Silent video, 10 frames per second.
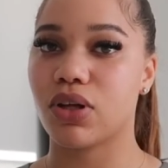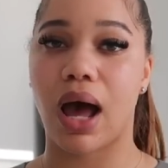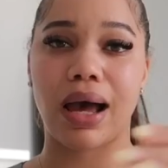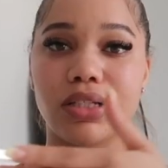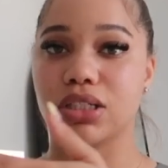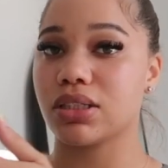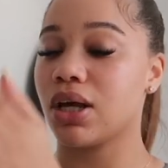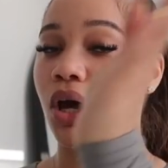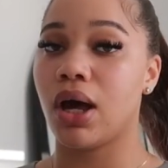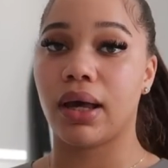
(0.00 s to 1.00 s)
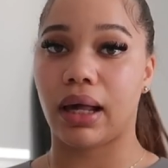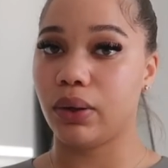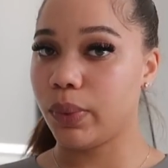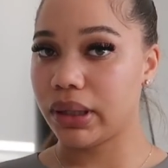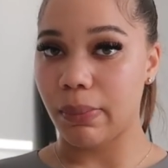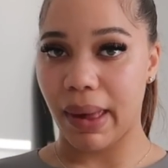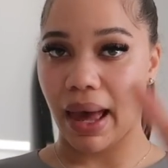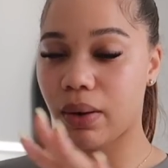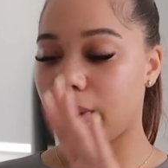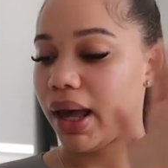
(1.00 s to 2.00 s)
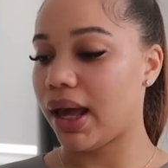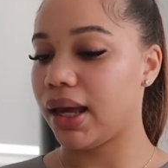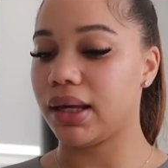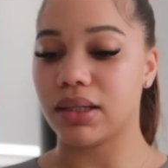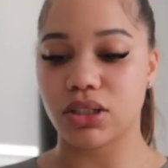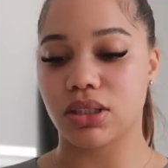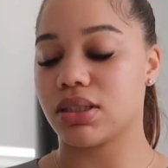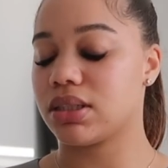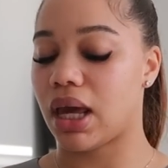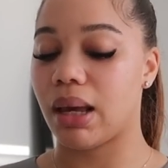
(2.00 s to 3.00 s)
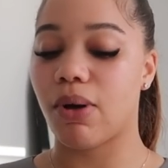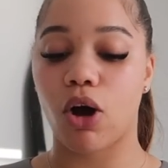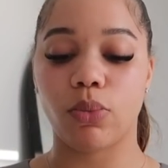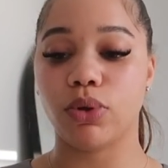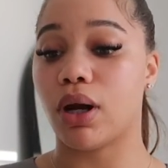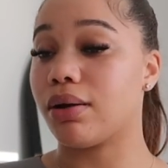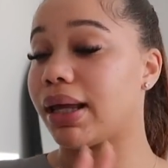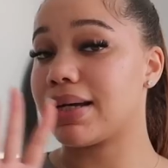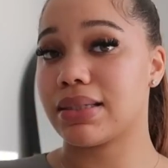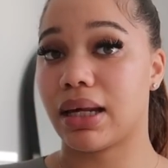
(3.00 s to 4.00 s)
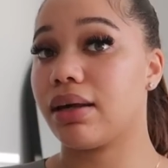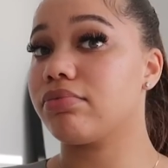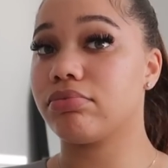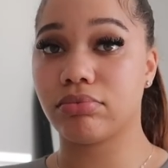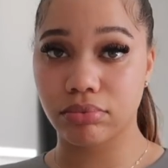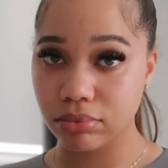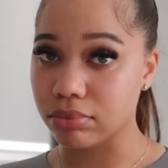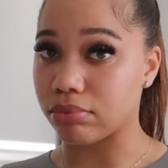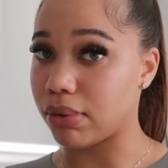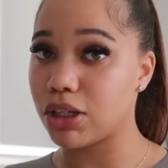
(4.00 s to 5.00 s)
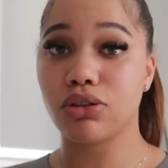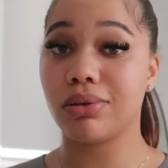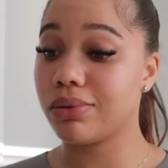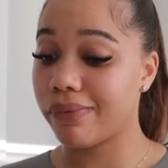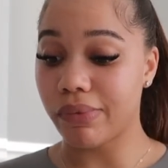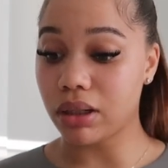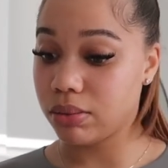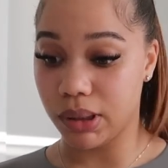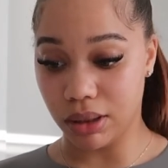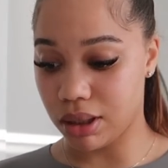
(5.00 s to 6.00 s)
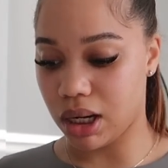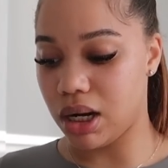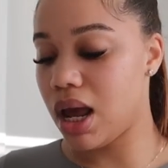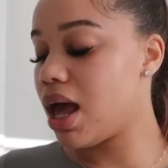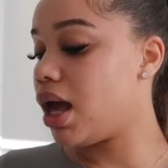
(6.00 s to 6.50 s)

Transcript: So I just kind of went the back way and just came home, you know, like I said, make sure you don't follow me or nothing.